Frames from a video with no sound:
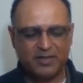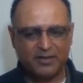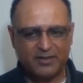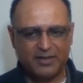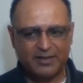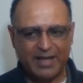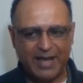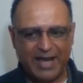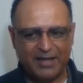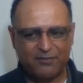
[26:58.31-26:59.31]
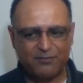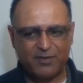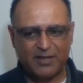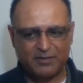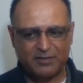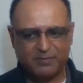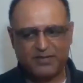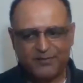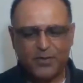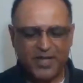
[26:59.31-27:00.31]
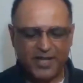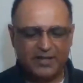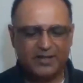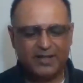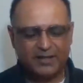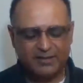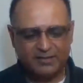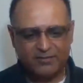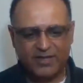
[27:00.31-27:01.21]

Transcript: why we talk about, I advise patients, if you can,